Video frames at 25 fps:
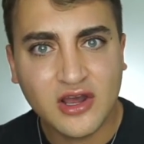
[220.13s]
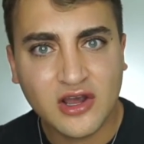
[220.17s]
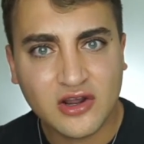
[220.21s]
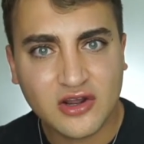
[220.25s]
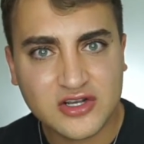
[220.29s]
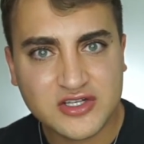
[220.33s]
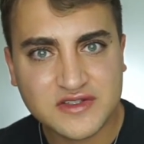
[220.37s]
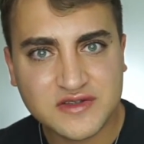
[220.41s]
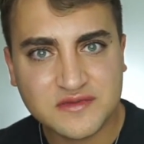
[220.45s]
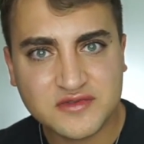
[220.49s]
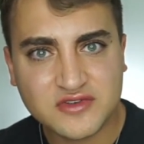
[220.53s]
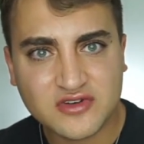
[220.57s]

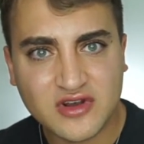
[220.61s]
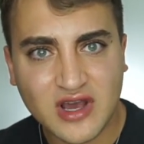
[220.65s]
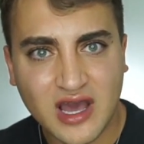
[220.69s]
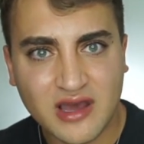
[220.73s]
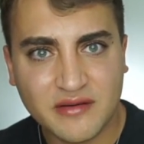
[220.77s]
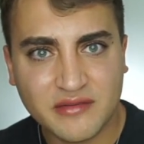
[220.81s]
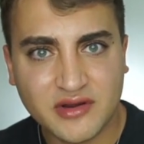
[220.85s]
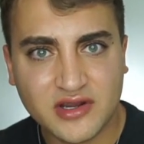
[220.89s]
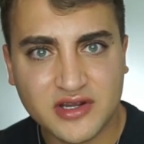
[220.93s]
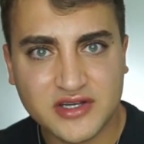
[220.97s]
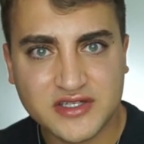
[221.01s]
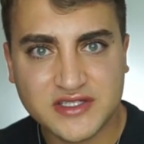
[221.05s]
her
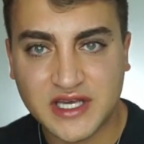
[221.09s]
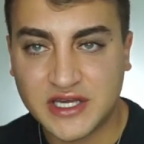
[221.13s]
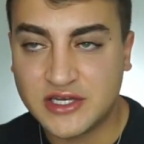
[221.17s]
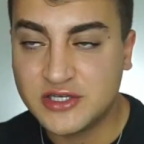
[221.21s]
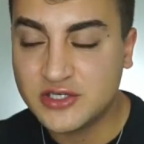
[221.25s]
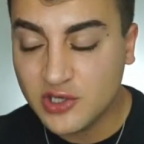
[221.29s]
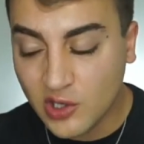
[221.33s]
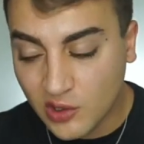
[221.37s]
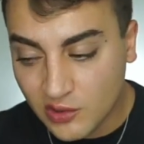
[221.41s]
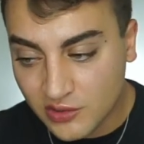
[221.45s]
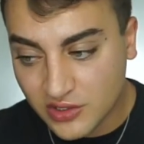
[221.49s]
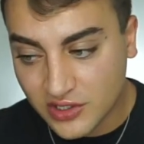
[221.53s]
subscribers and
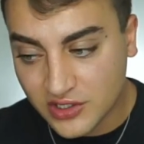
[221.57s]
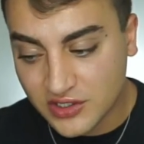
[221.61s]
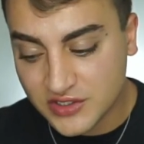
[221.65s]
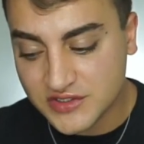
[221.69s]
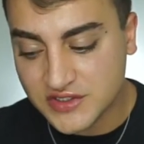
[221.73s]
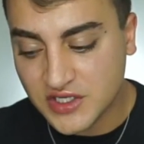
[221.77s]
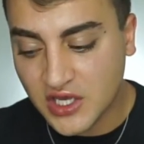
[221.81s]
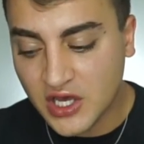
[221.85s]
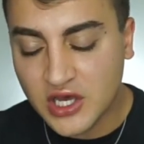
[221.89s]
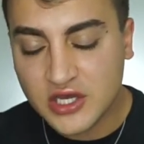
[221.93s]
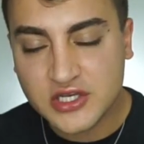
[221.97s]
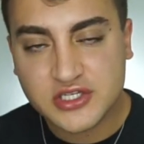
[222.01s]

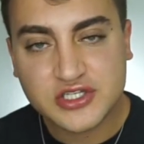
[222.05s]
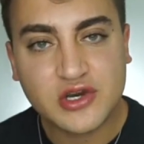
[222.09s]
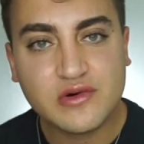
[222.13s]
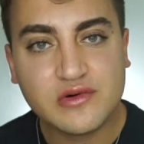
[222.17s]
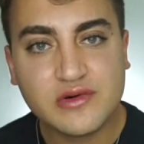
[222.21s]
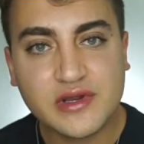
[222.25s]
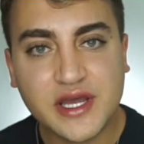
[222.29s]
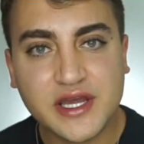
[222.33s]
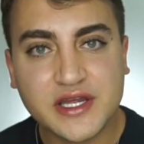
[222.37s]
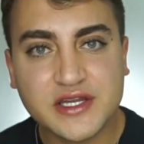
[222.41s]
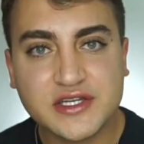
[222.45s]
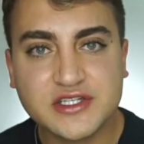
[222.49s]
donors
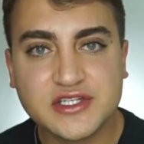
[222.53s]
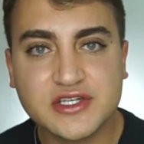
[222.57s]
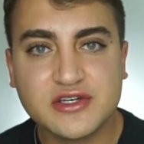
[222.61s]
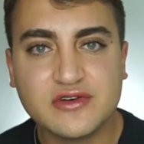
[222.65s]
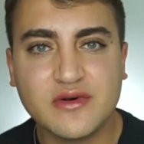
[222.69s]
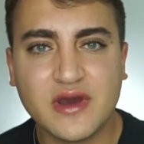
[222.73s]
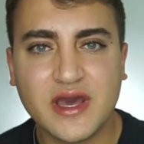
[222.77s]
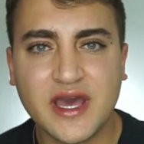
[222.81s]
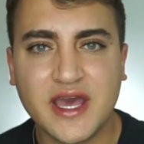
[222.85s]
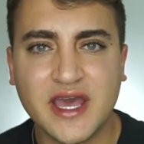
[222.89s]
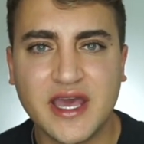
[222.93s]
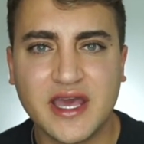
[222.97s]
donate to
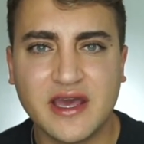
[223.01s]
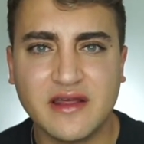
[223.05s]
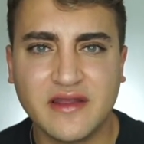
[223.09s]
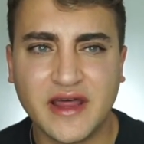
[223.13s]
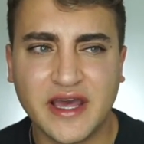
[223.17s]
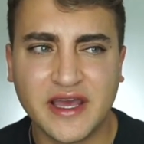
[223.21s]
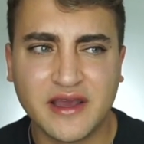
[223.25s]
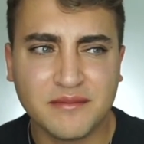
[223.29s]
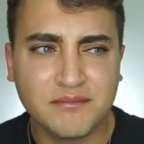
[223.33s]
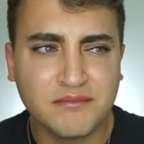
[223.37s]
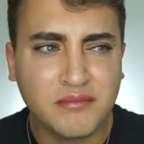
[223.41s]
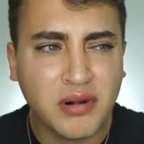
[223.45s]
a
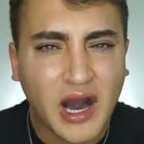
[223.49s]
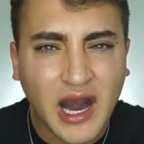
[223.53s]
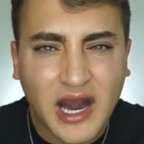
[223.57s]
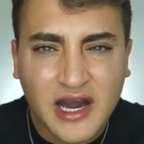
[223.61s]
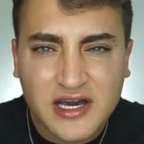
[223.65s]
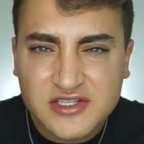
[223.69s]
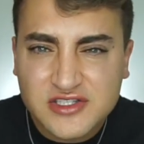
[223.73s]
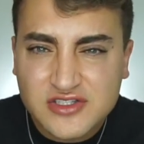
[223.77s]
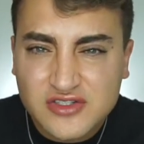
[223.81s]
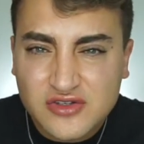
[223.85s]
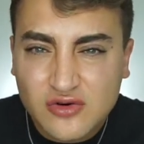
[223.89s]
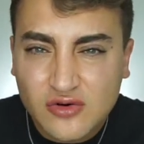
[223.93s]
like
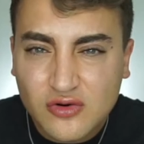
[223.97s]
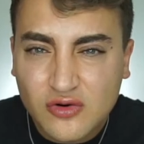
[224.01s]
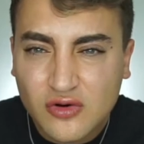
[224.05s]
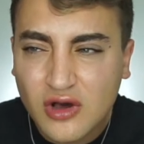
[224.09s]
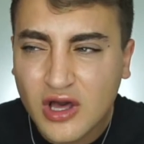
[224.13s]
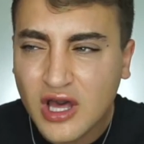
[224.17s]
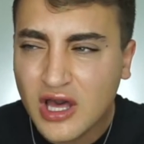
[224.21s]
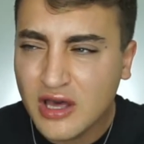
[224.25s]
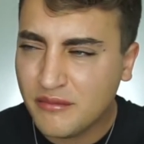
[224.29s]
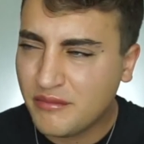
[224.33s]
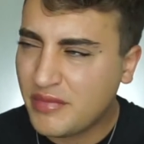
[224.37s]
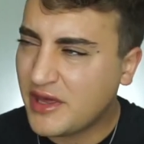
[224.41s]
puzzle
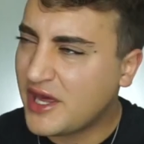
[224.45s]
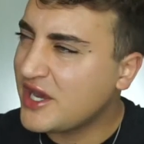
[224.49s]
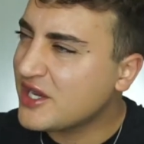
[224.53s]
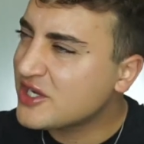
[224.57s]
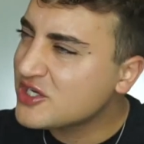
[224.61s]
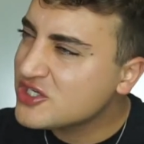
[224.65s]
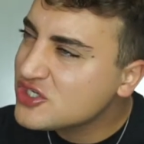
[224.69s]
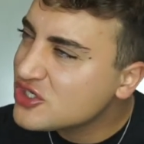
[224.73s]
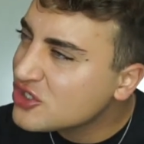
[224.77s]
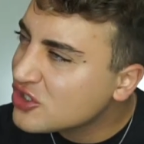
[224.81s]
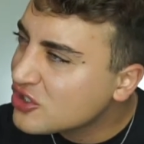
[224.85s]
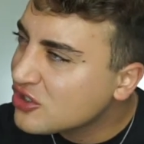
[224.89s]

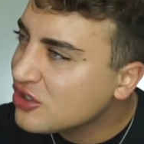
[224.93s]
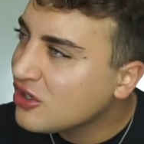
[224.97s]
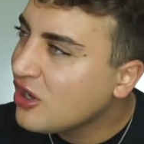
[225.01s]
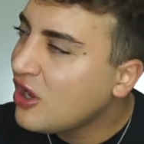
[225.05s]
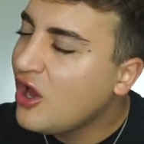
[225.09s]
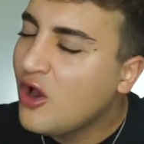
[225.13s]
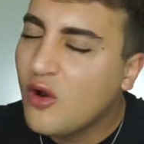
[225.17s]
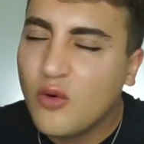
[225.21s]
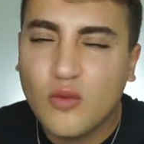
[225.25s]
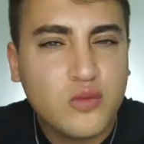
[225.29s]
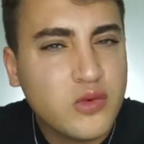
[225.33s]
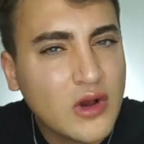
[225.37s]
picture
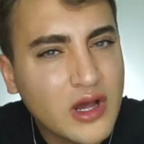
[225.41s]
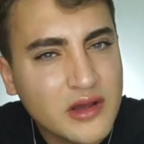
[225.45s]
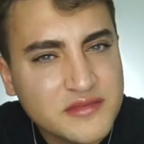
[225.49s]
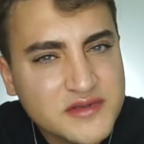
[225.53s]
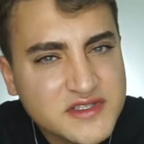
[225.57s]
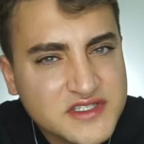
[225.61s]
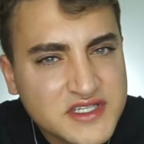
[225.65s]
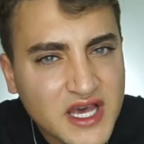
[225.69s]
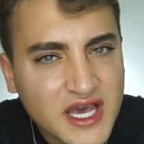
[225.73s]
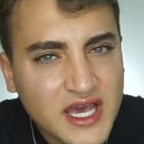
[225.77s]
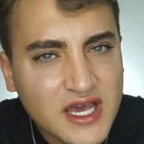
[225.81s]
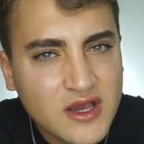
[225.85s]

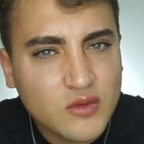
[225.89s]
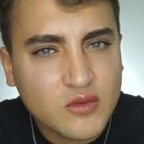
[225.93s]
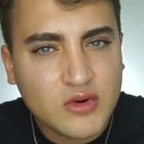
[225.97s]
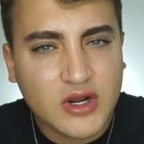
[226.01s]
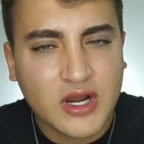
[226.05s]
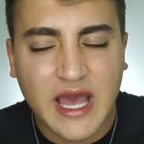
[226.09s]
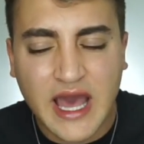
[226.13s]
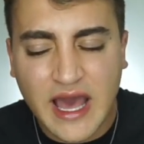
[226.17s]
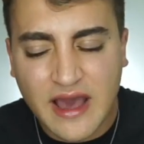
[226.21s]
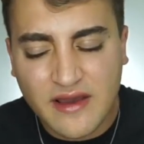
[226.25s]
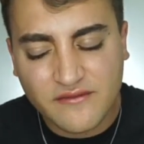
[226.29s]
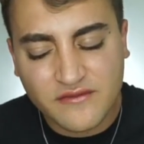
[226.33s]
website
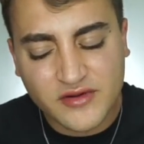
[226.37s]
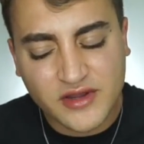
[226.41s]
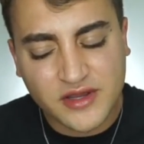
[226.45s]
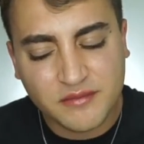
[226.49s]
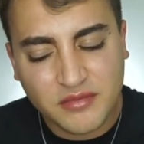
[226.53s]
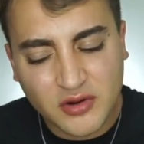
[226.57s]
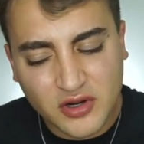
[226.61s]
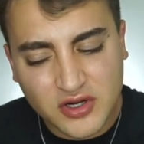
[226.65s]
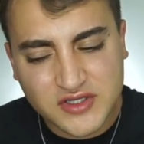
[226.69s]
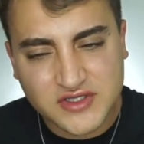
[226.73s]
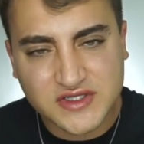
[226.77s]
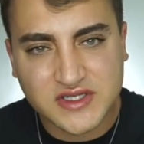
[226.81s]
where every
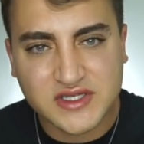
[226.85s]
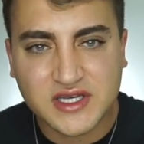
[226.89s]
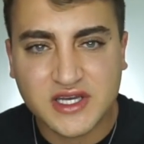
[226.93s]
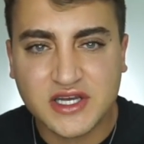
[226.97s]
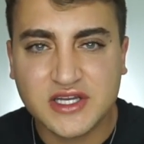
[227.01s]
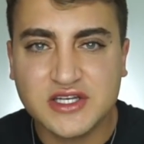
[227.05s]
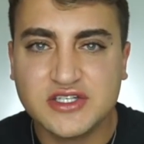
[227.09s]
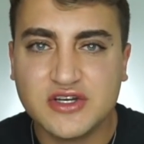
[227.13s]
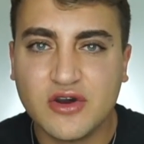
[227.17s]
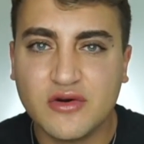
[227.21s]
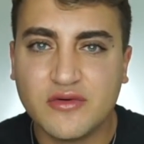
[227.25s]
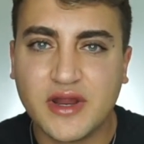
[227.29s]
person
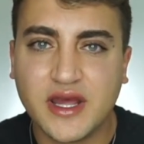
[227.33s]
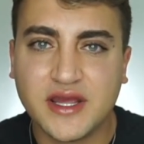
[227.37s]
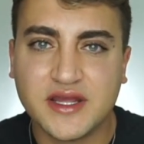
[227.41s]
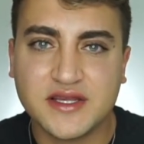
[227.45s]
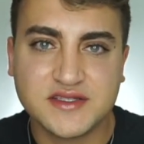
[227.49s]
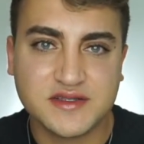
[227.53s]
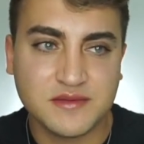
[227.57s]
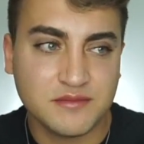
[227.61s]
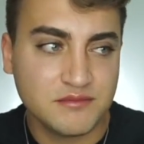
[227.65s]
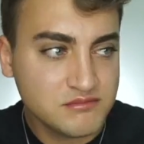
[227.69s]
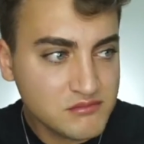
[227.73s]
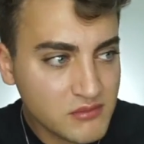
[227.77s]
could donate
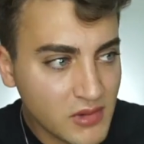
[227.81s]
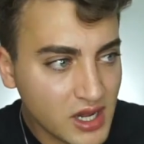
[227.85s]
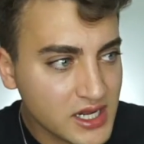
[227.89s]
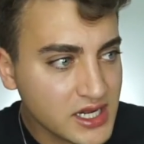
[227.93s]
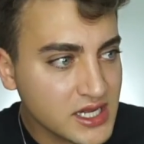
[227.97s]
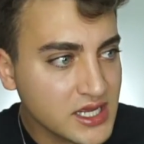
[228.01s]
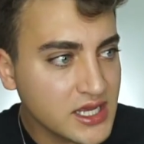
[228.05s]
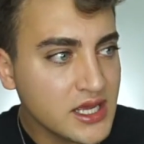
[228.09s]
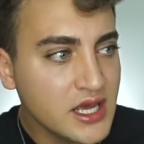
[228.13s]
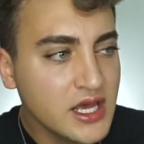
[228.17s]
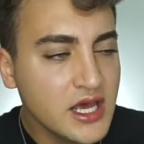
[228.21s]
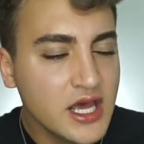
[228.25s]
some
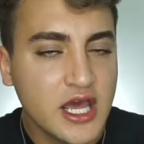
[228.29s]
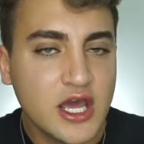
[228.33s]
money.